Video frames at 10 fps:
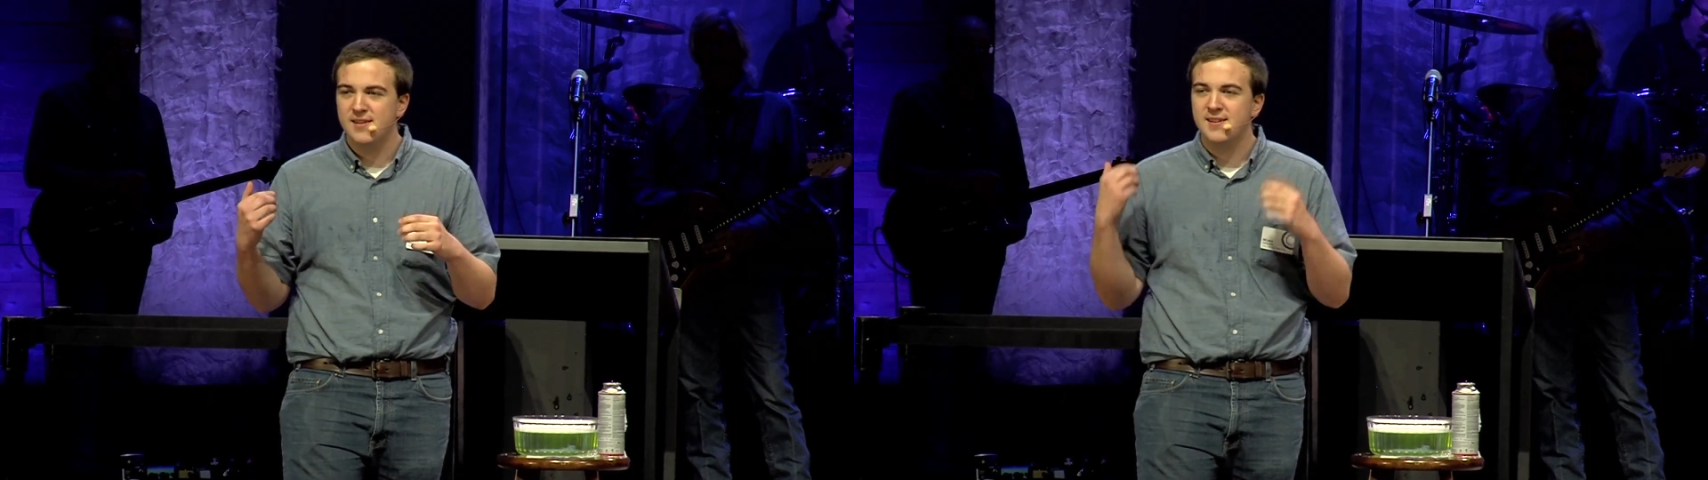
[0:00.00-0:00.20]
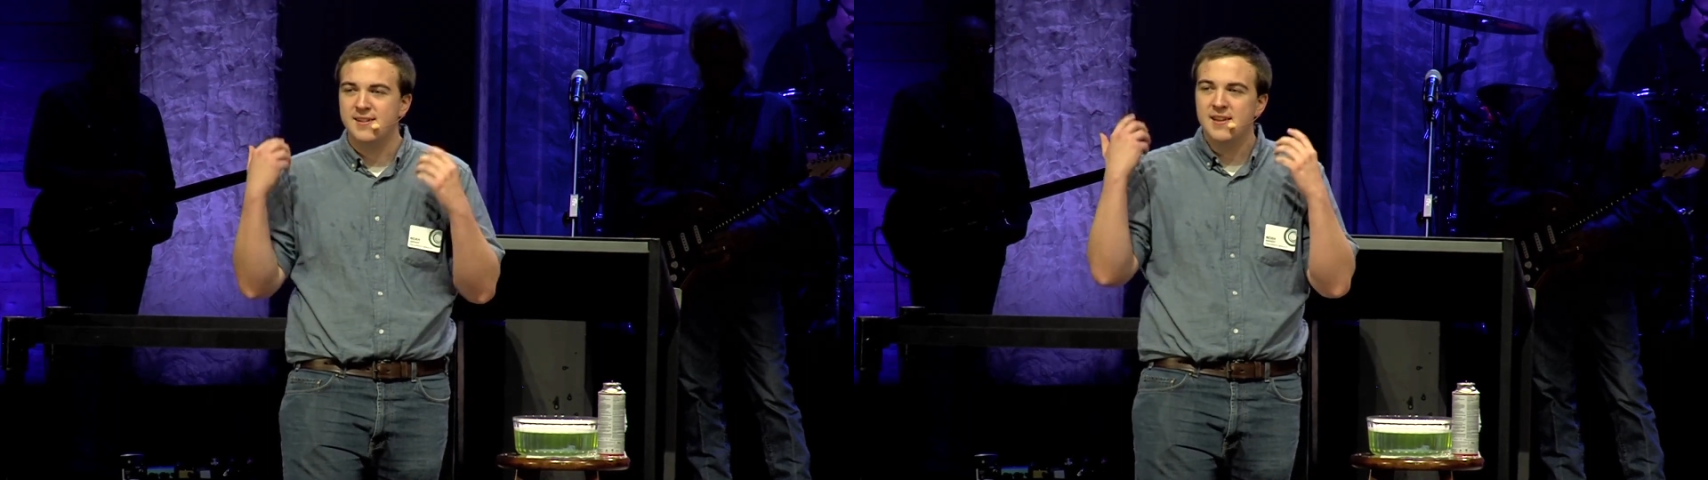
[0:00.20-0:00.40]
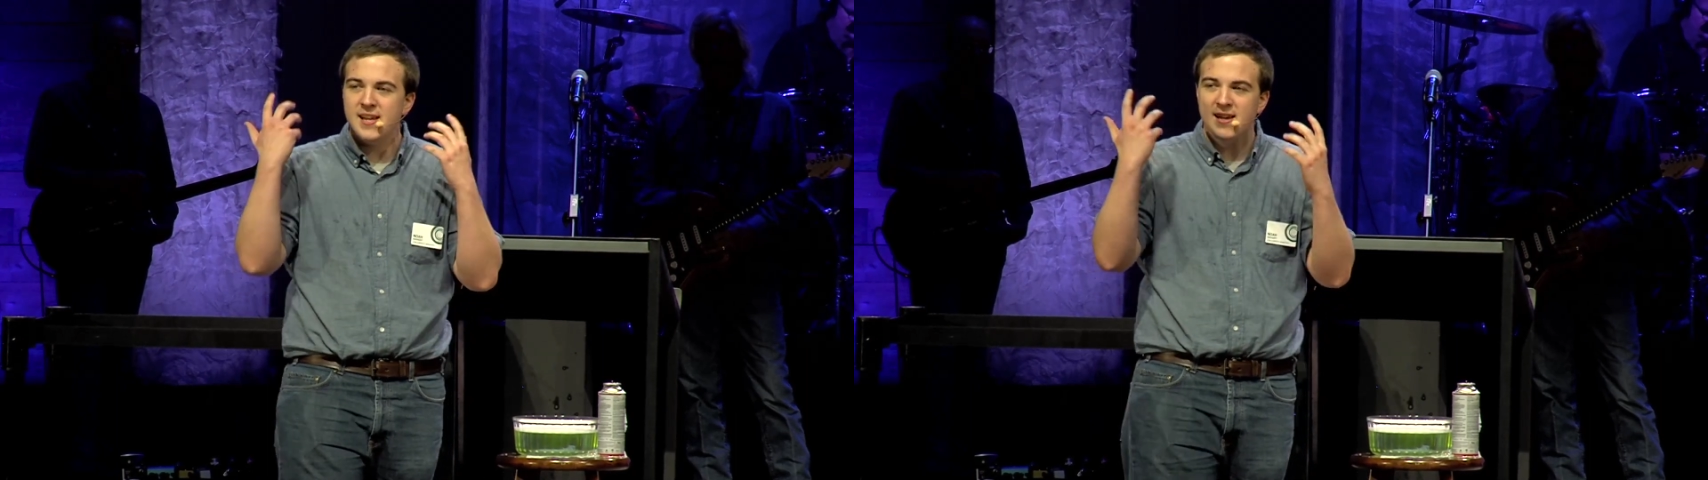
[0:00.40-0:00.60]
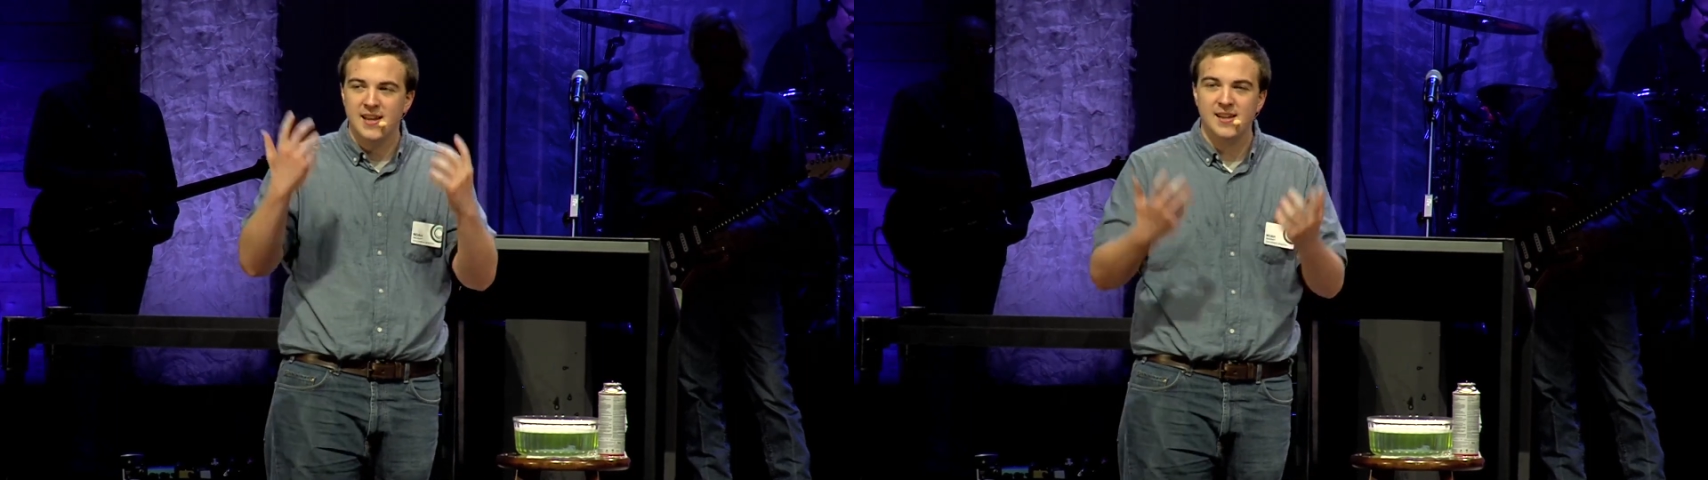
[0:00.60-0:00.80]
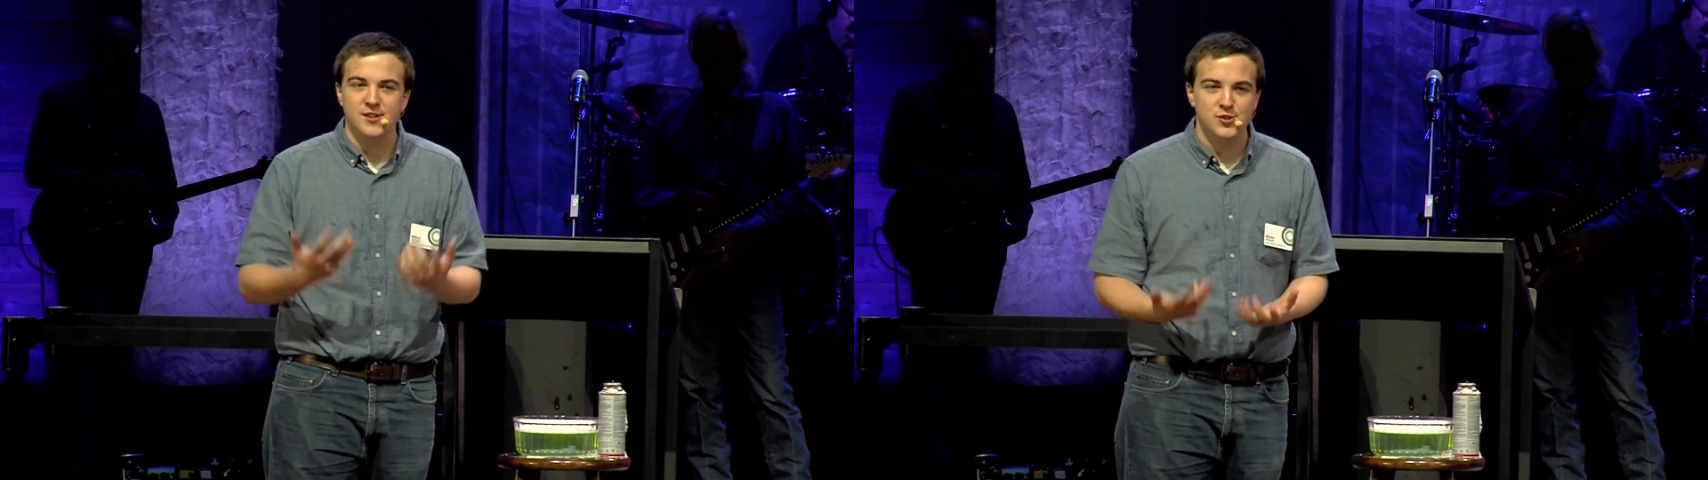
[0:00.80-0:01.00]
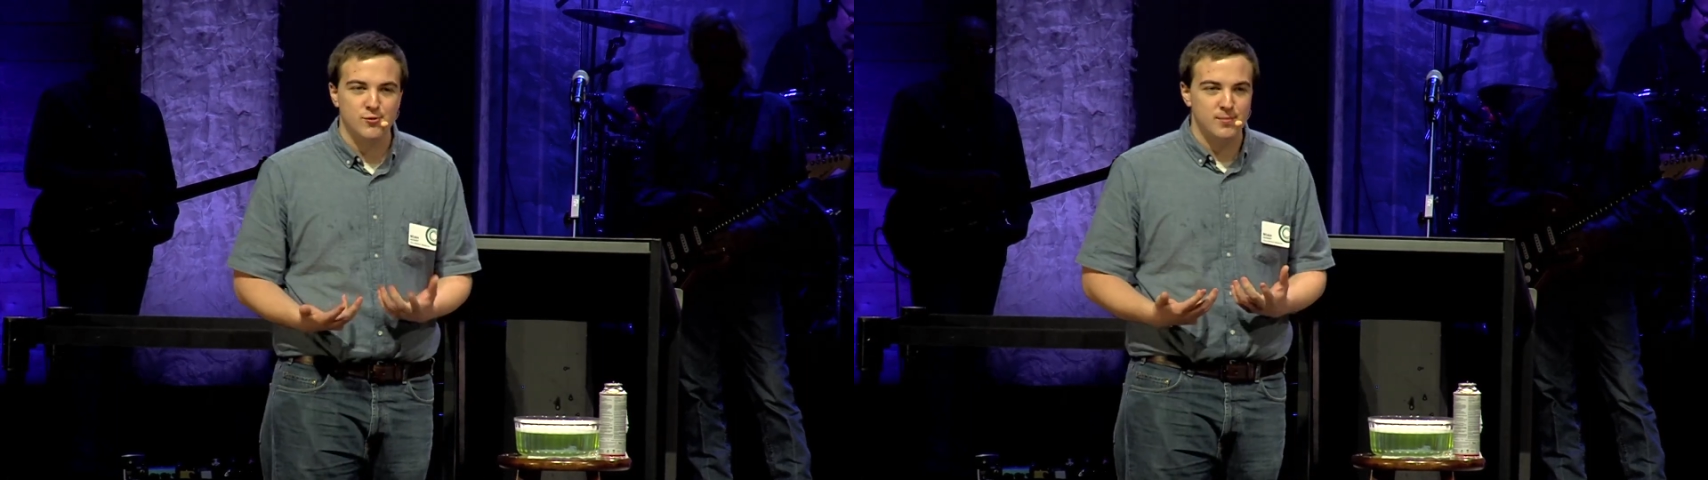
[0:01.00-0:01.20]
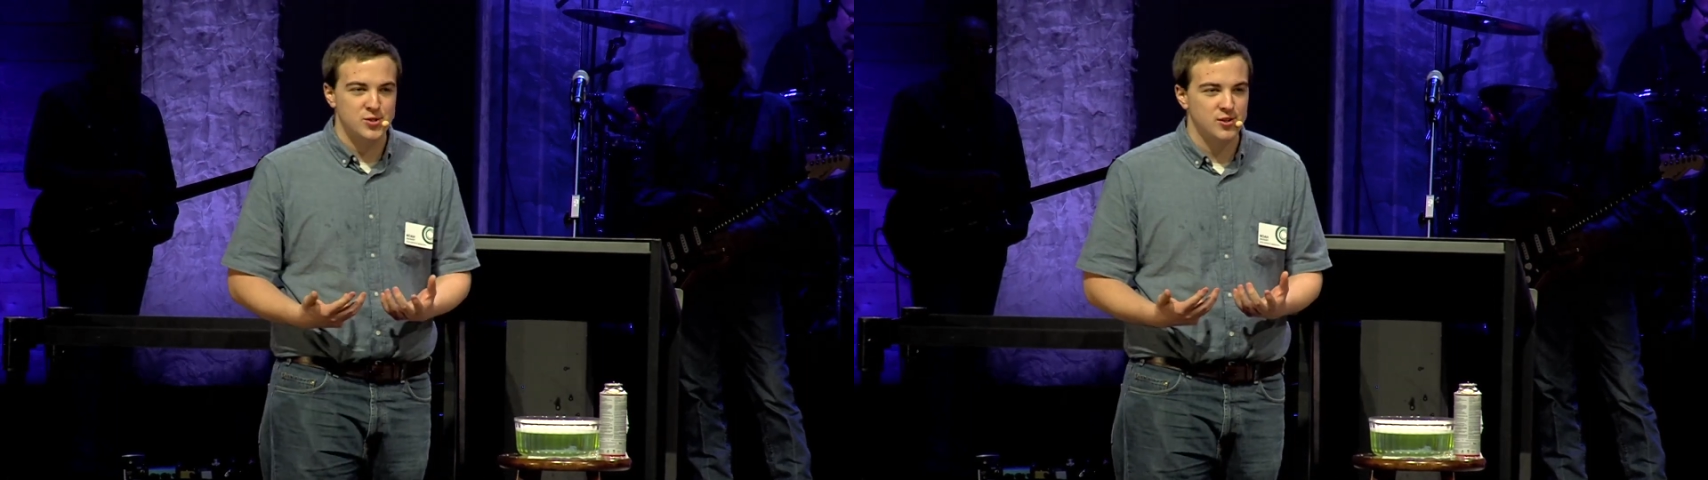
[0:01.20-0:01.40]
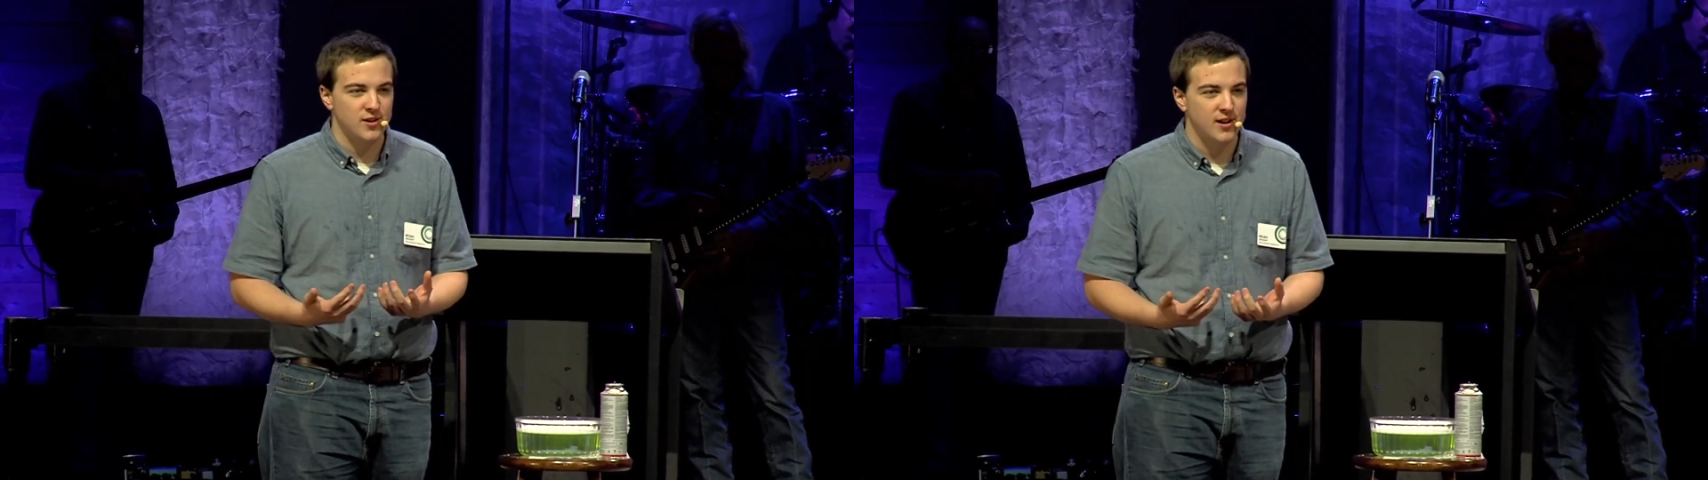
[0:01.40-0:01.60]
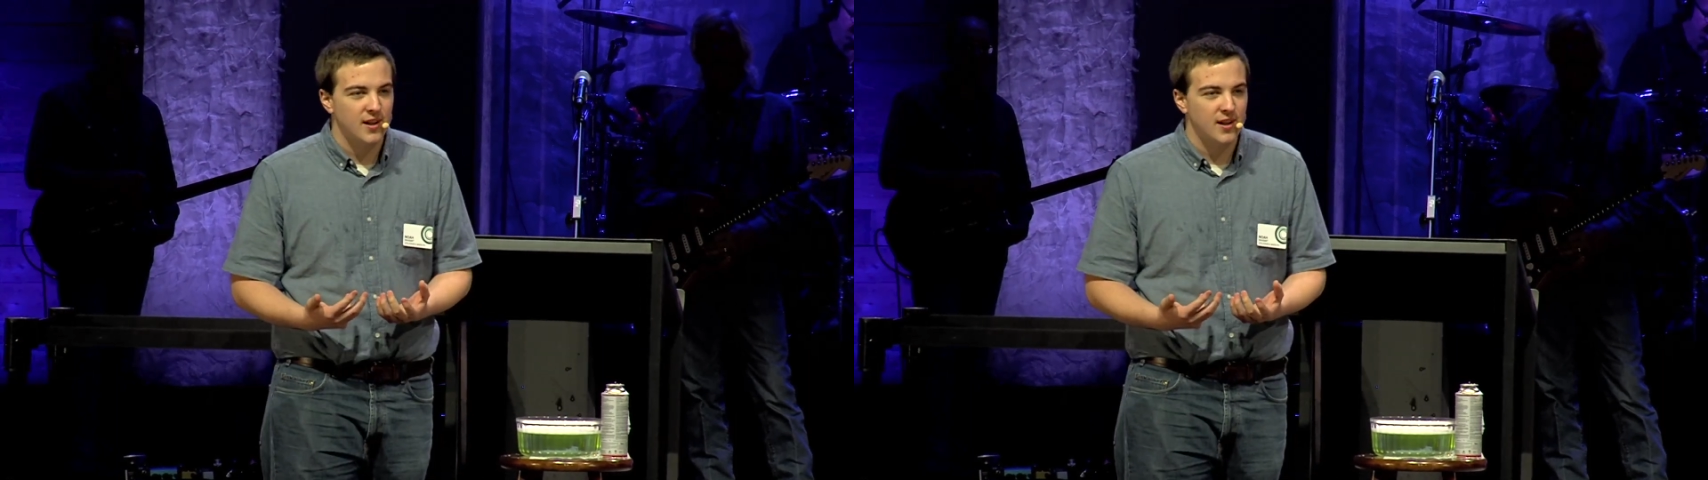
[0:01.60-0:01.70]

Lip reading: to dig into Scripture